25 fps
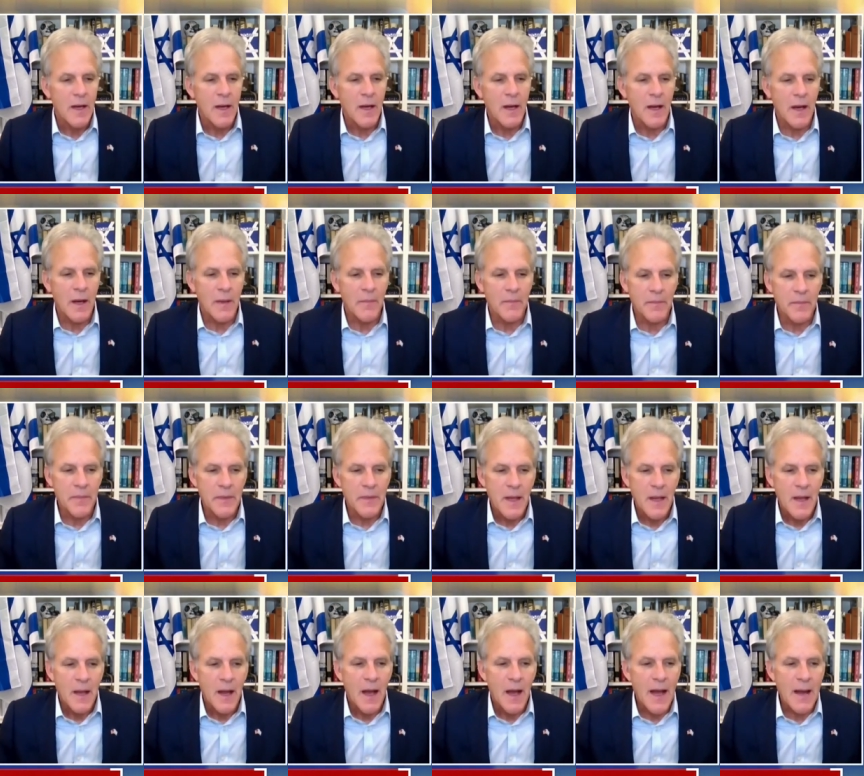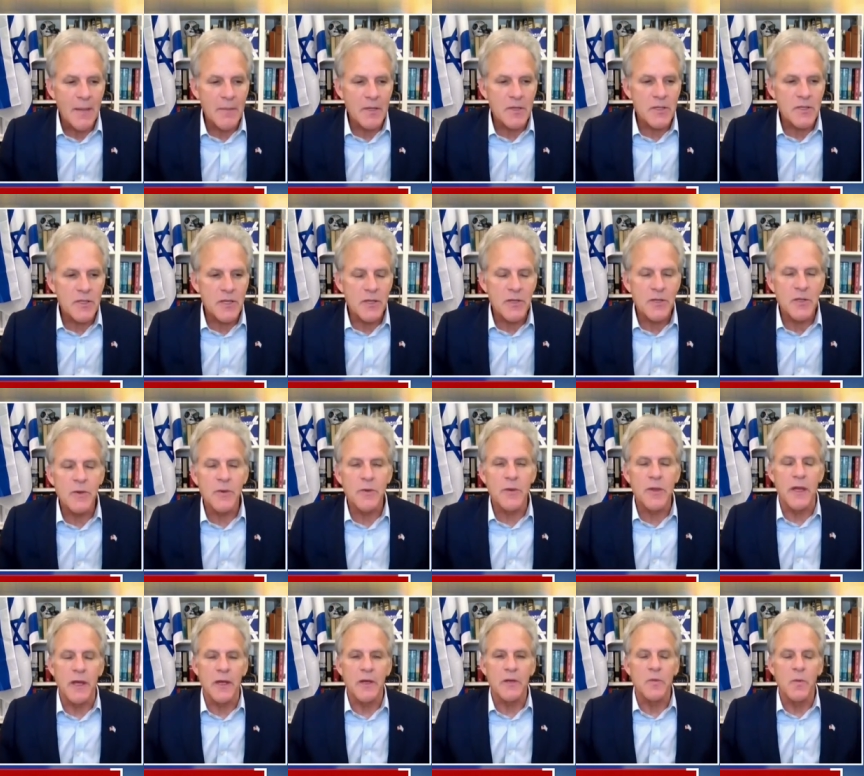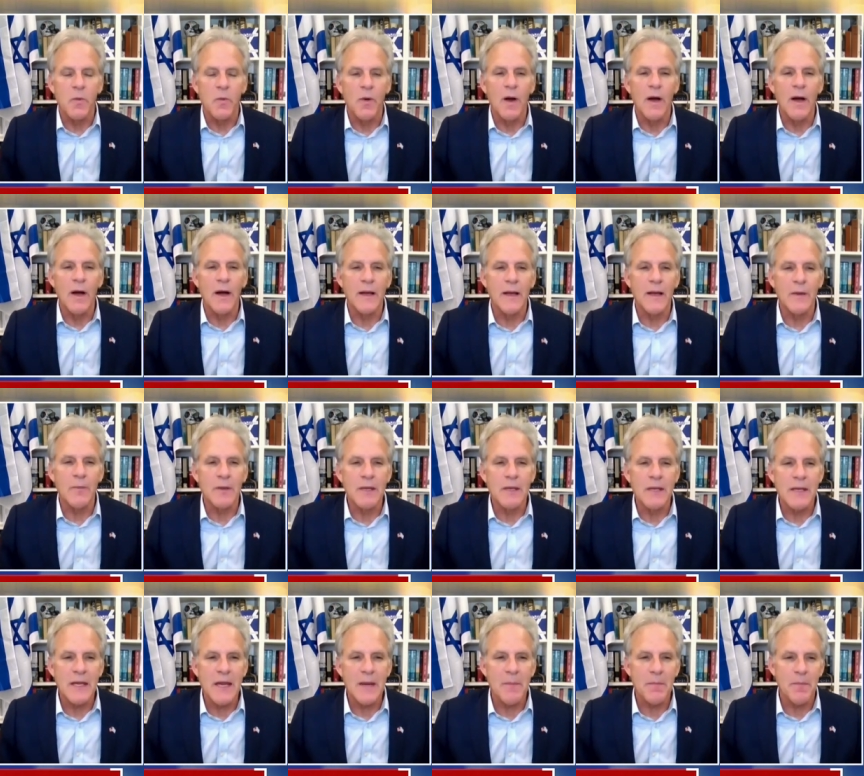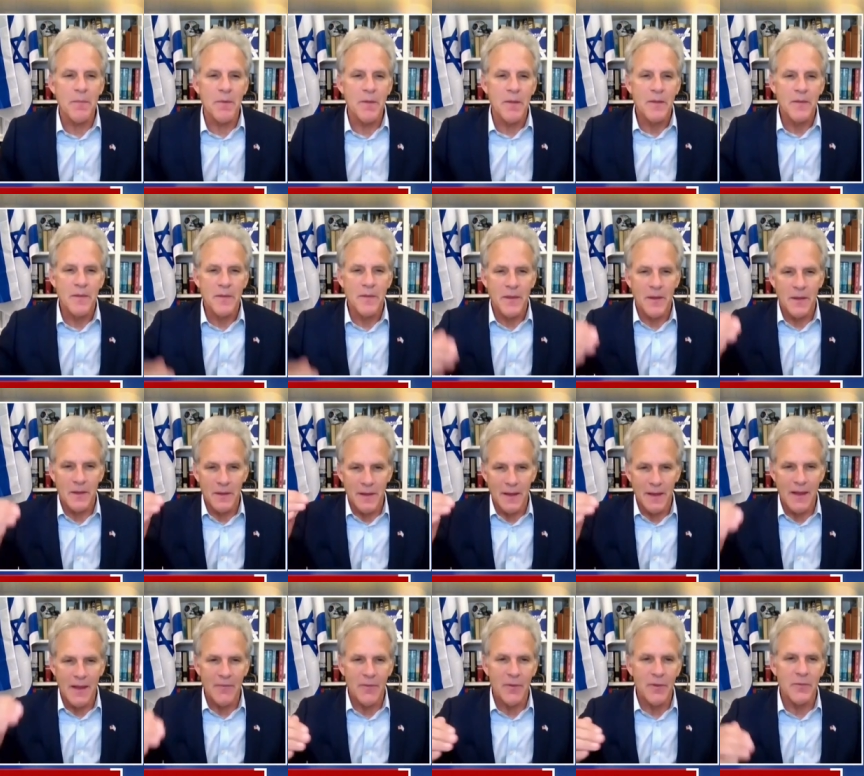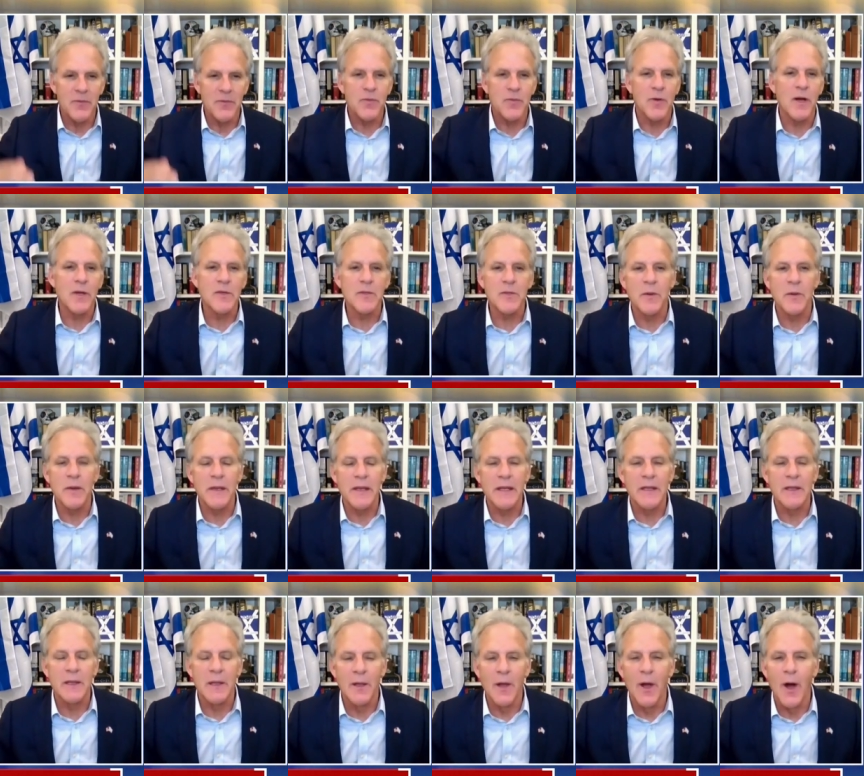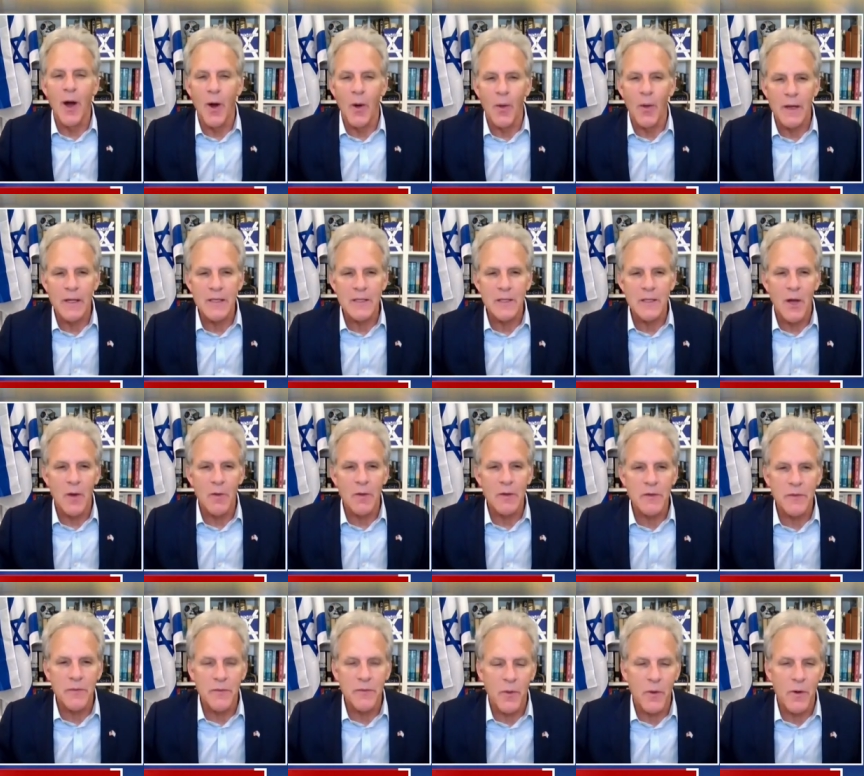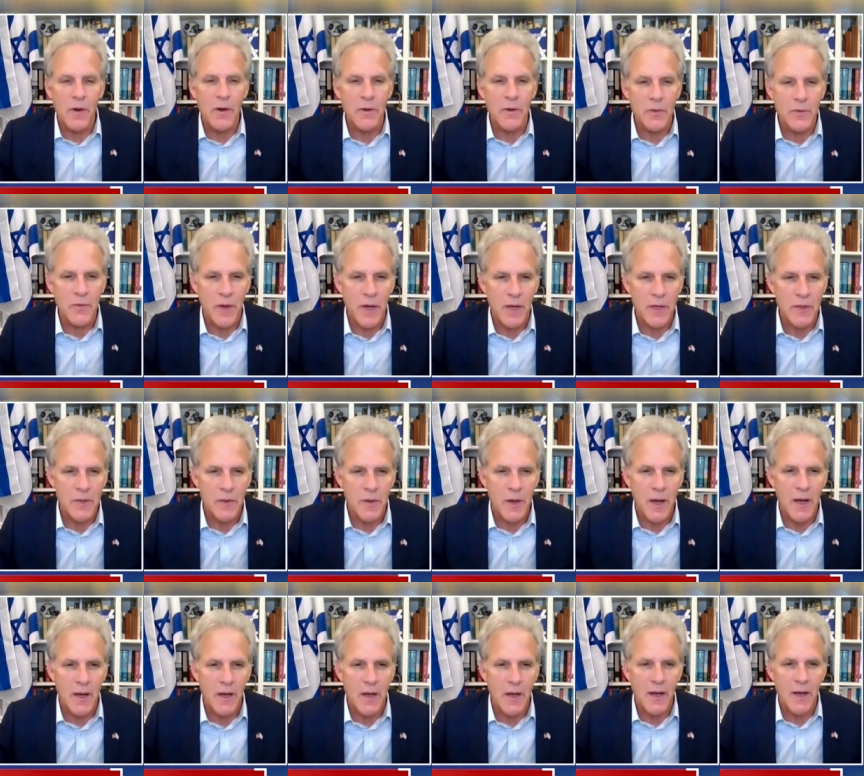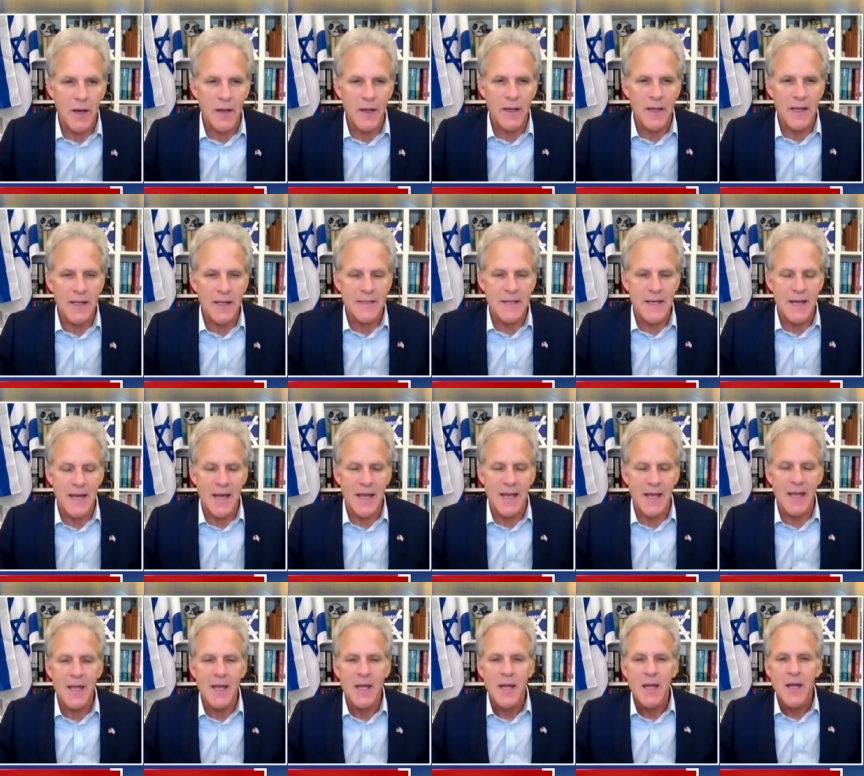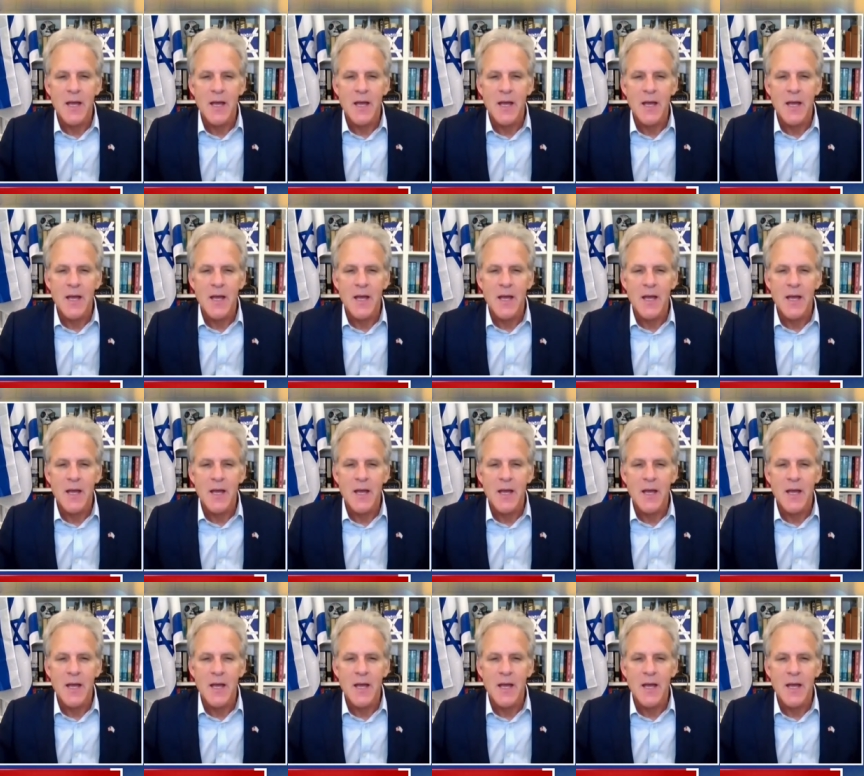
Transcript: Hamas did two things. One, it would keep the level of trucks going in low as 400 trucks a day,